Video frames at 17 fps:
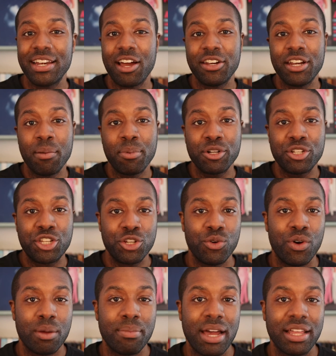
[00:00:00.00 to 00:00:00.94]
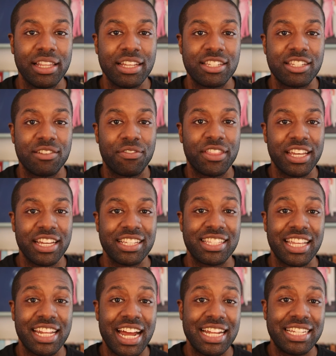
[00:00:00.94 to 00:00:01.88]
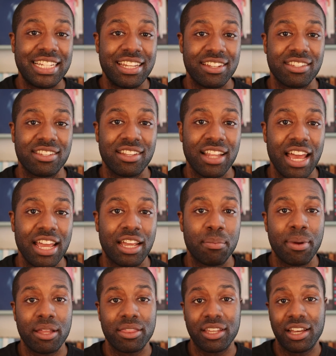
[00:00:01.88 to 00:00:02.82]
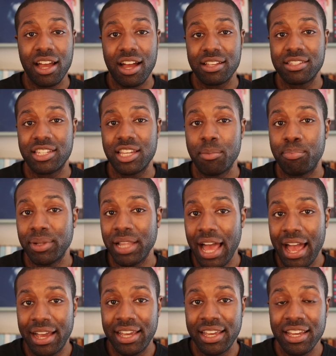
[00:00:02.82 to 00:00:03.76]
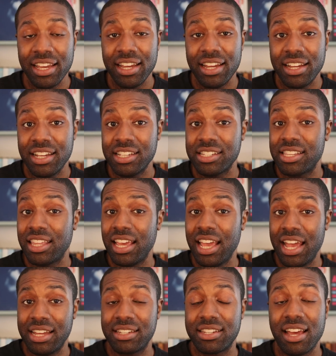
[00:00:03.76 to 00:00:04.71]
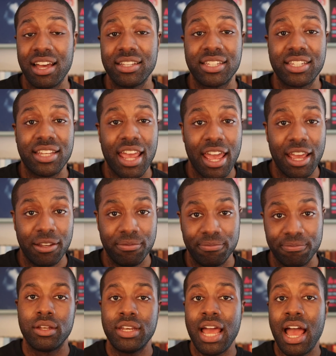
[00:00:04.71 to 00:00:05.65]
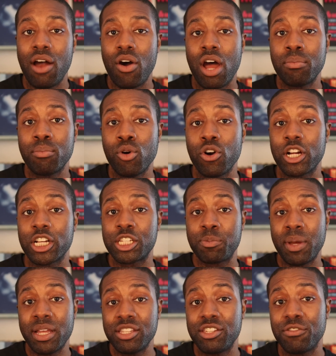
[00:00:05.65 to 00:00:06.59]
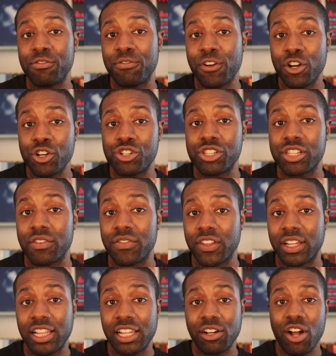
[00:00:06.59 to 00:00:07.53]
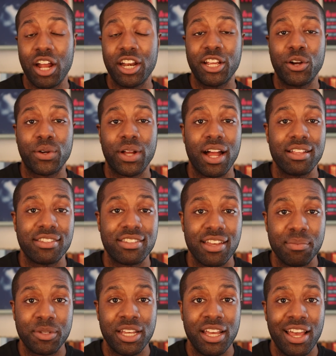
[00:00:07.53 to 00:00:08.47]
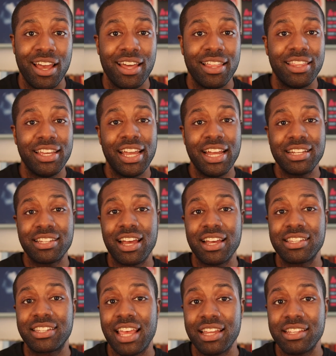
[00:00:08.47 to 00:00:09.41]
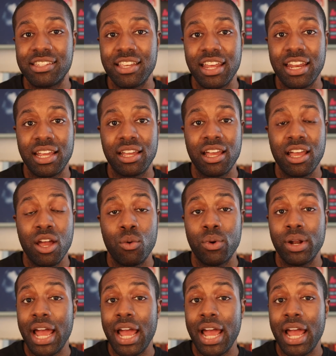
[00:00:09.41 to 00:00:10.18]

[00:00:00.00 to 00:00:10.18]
now number 2 on my list of things that I dislike about the Concept Black is the Antiskate. Now, on more expensive versions of the Clearaudio Concept, the Antiskate setting would